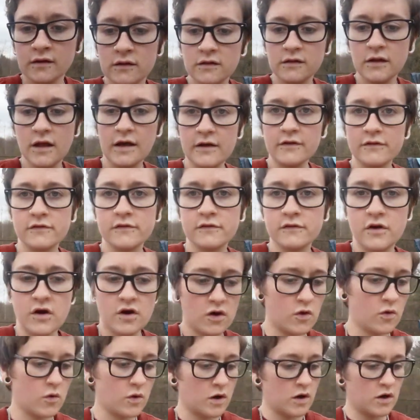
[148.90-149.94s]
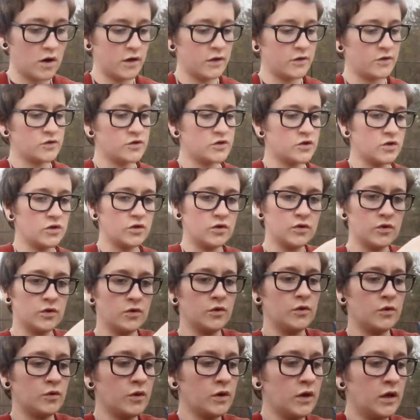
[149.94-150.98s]
let's go on
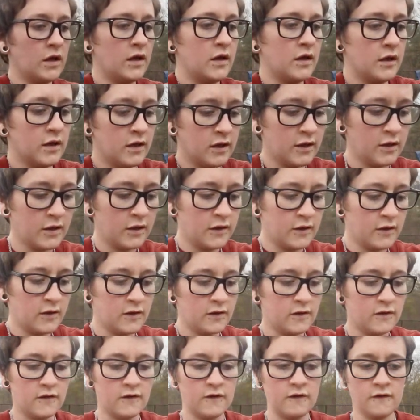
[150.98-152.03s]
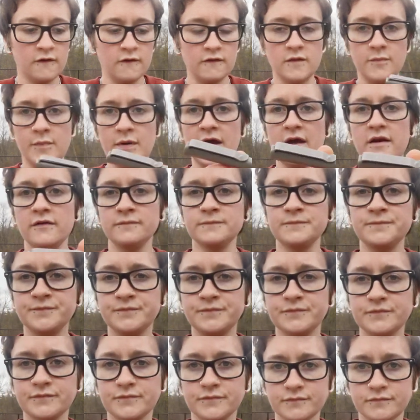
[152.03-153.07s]
to the pen.
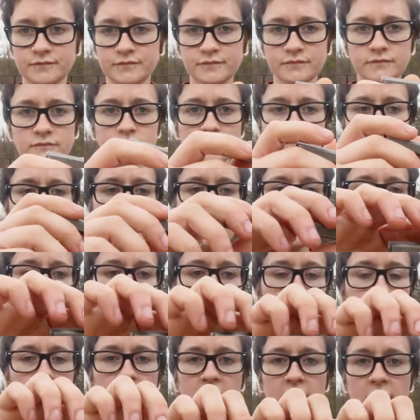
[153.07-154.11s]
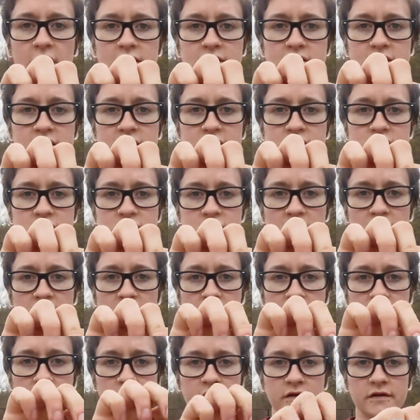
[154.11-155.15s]
Big Idea
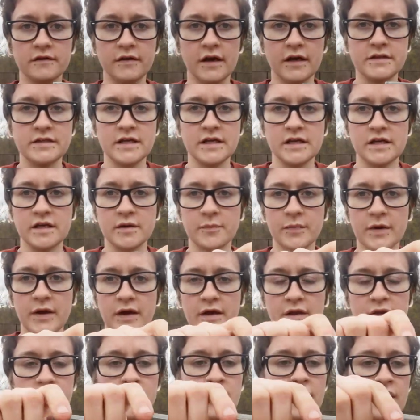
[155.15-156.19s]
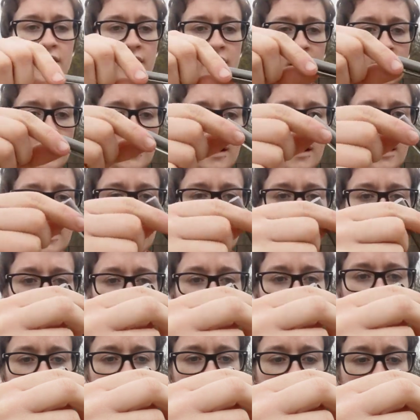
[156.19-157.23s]
Design titanium pen. Uh,
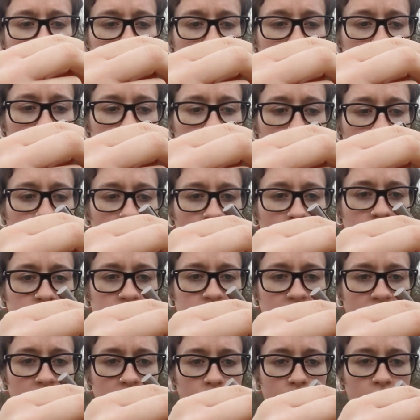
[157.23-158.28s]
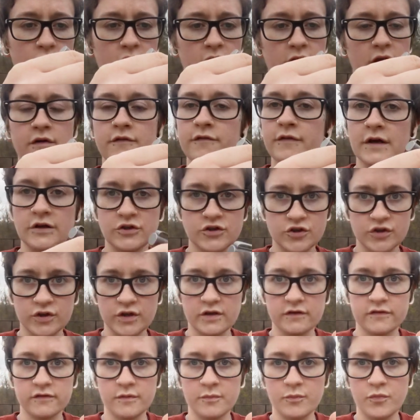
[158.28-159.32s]
I am going to get one eventually
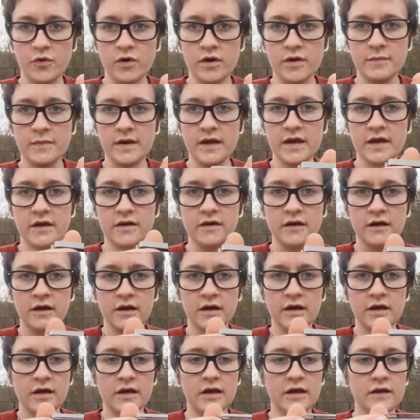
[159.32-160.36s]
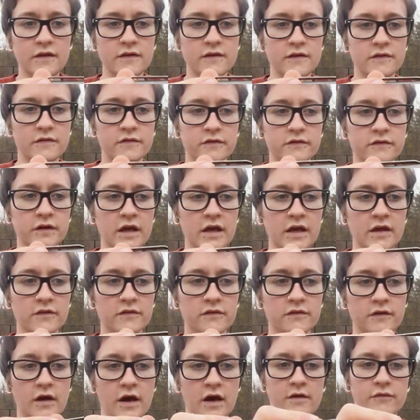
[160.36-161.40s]
at some point made in the
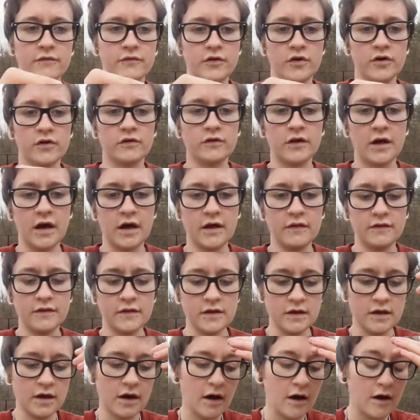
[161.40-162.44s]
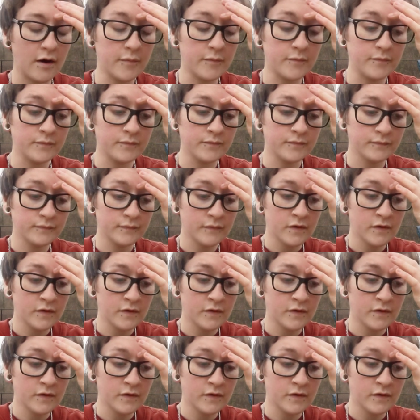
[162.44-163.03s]
States. I've looked at the um,